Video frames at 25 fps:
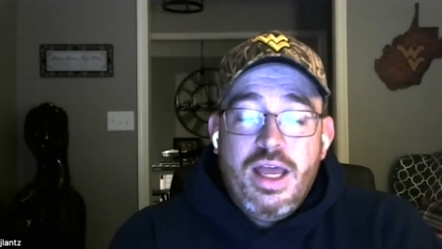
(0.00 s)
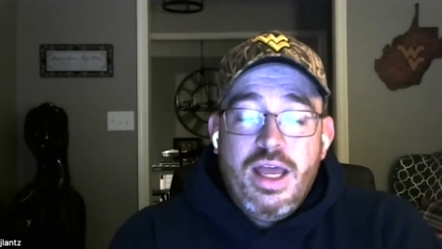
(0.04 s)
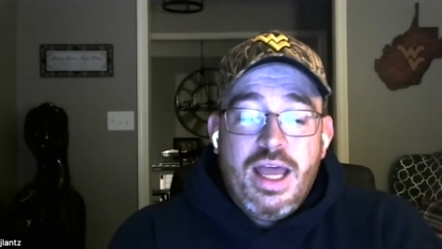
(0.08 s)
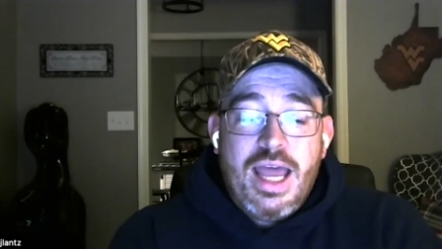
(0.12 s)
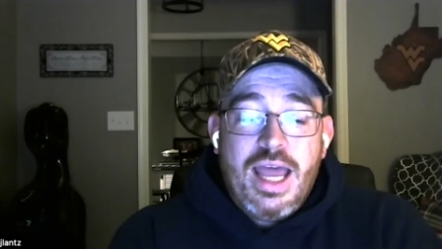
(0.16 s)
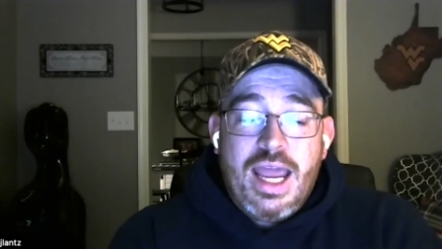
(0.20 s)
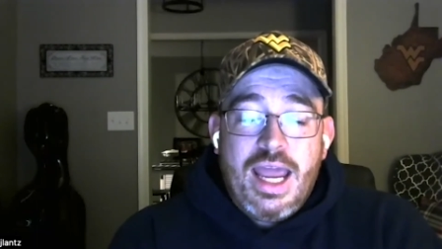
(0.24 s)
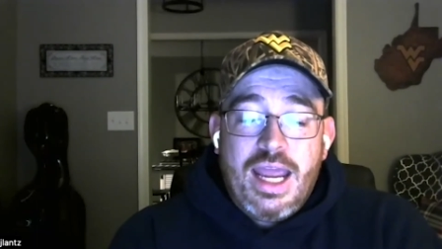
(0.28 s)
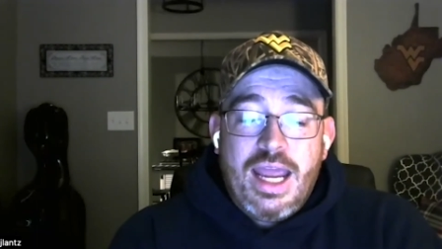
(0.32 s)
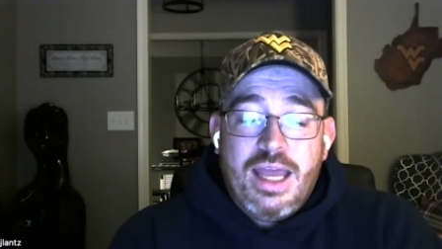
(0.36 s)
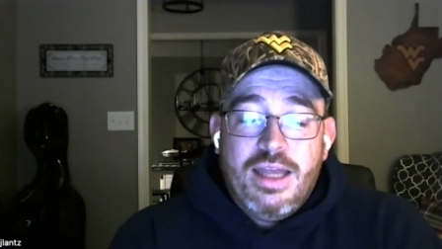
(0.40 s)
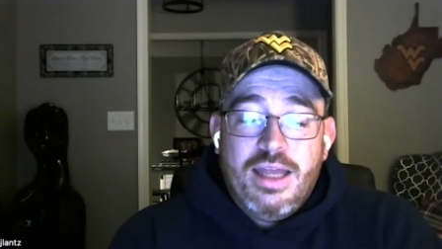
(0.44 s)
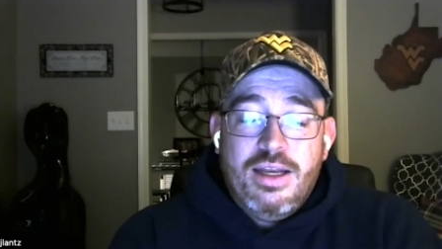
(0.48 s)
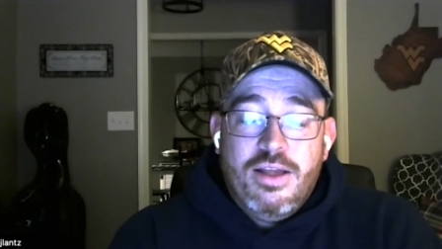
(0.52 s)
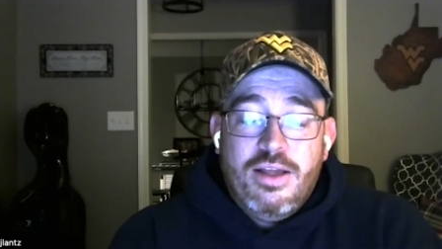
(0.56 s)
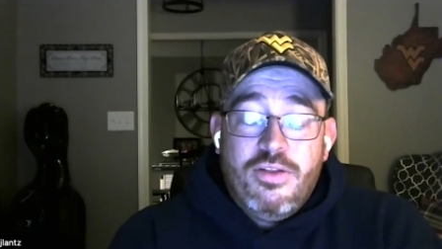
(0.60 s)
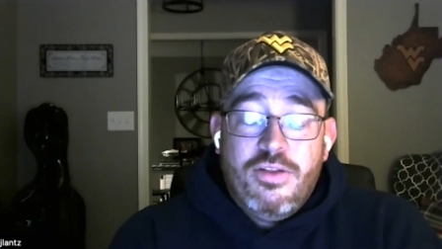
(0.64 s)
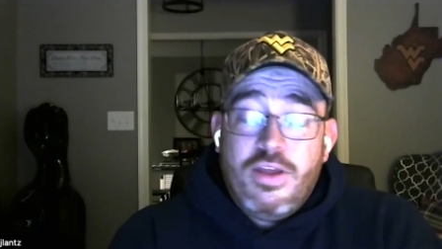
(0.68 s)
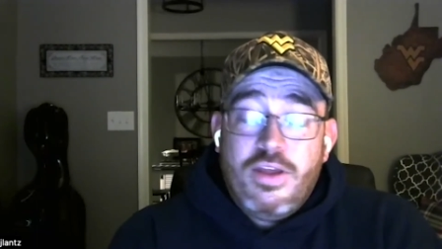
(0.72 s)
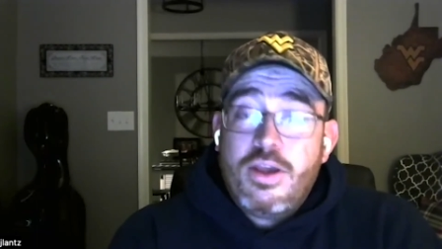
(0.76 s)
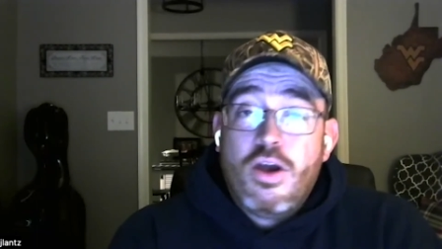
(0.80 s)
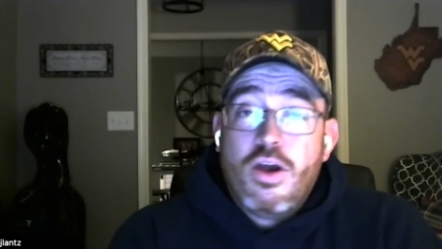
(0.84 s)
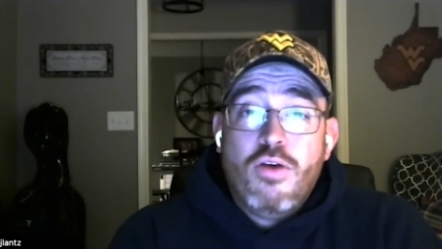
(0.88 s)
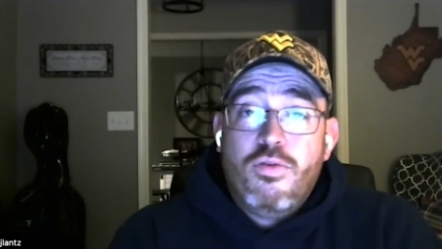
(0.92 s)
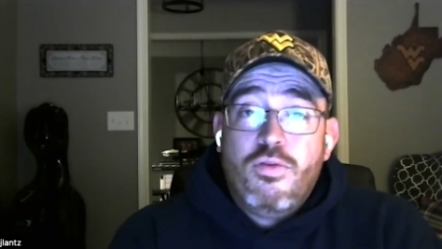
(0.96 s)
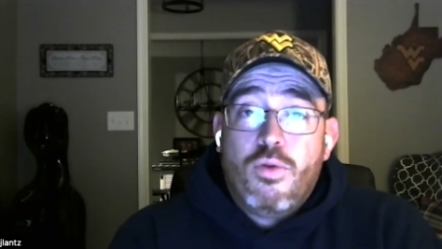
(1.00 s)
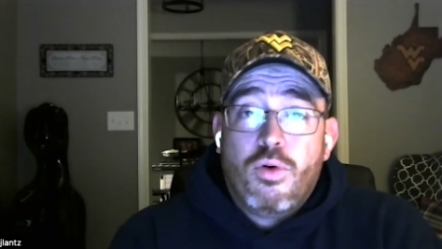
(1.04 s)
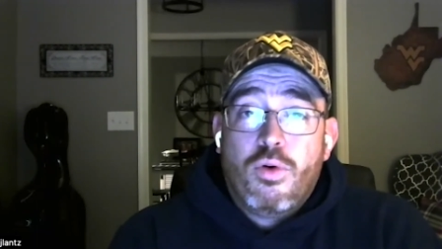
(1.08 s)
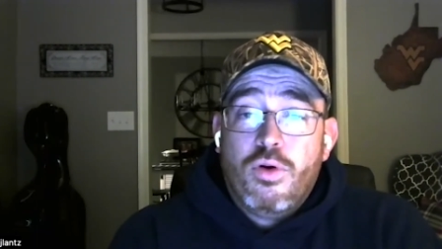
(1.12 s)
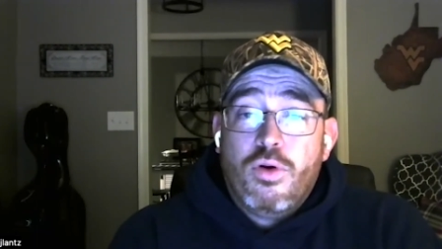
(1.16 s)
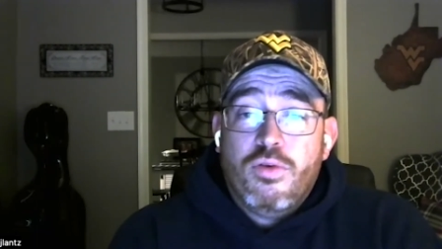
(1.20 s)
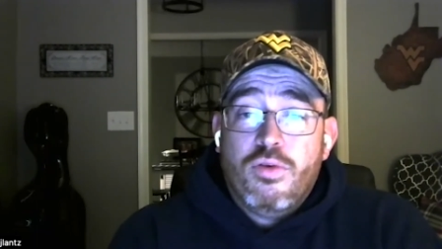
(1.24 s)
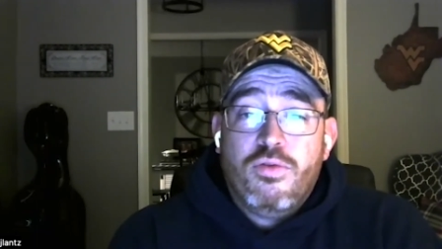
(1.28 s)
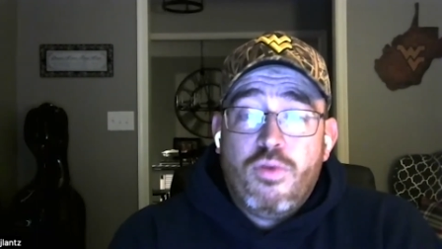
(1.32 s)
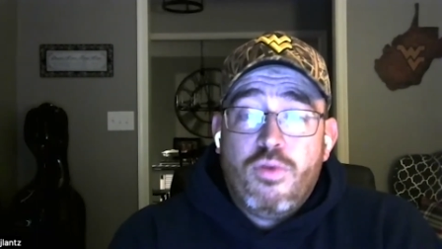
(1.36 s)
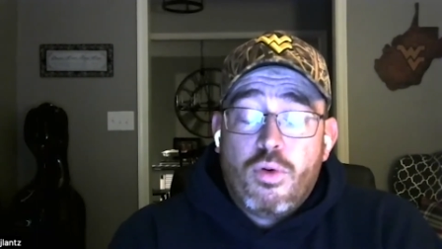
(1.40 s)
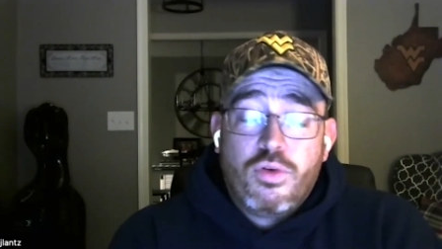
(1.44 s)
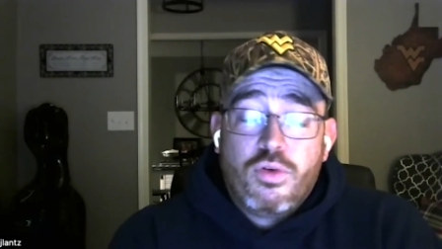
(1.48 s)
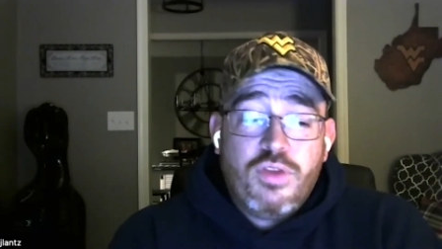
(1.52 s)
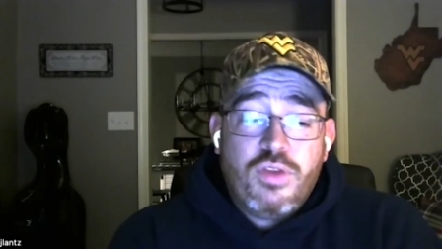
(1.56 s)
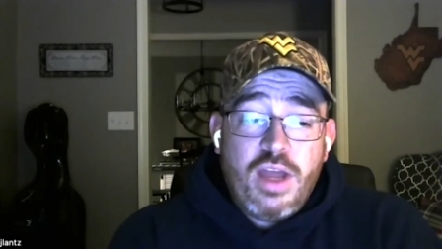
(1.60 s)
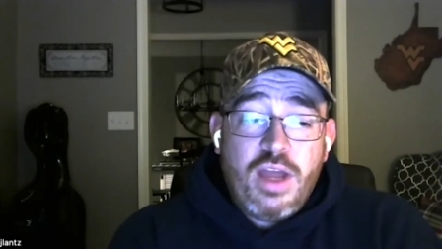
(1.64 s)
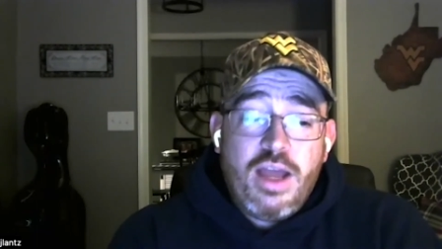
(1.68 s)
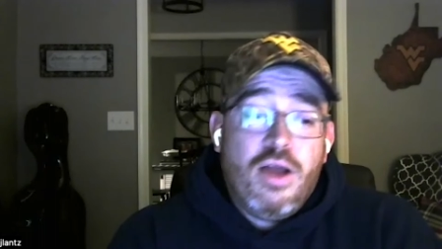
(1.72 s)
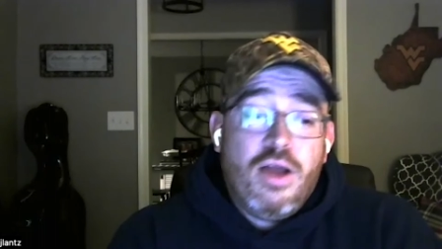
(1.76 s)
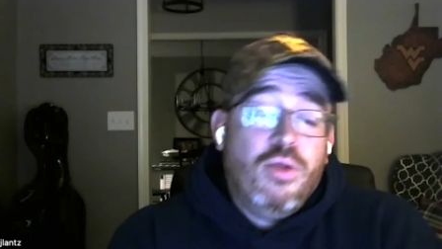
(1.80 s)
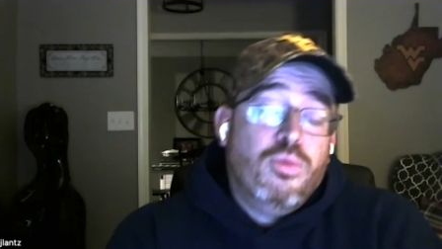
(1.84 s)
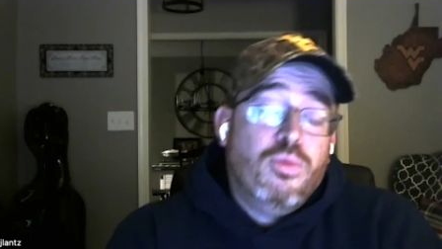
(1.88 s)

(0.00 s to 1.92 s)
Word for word: And they go for it on fourth down,